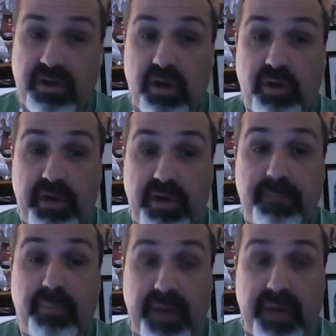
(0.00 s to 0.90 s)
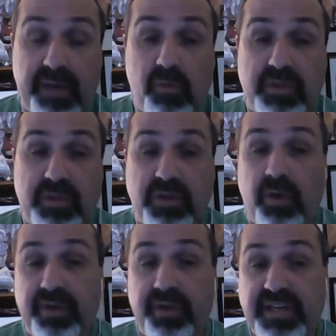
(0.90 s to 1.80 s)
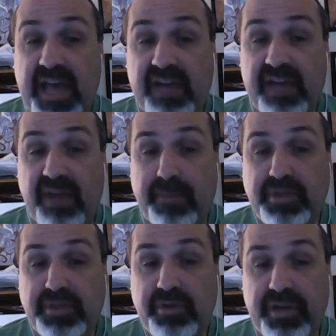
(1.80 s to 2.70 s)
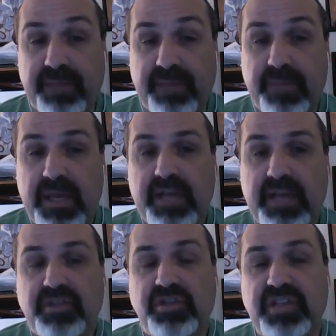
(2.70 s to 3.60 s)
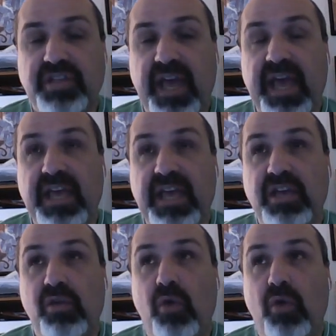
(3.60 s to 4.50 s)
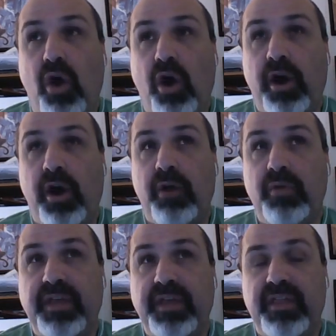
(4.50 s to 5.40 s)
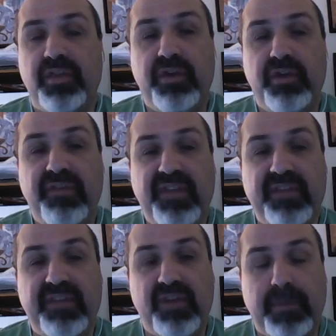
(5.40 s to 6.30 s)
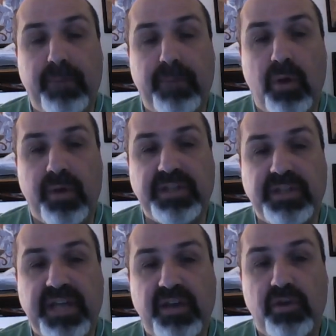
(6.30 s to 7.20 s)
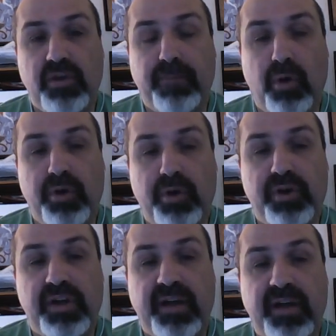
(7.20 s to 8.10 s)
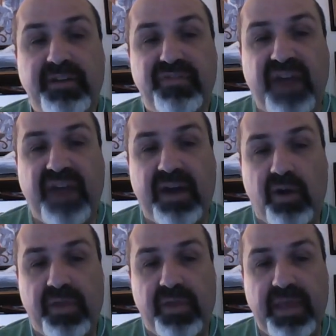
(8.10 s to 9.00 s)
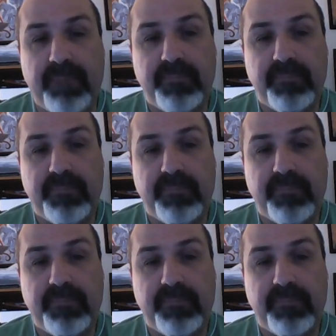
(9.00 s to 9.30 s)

are going to bring what's called an attack of opportunity. So, say you are within 30 feet of your opponent and you pull your gun to fire on them.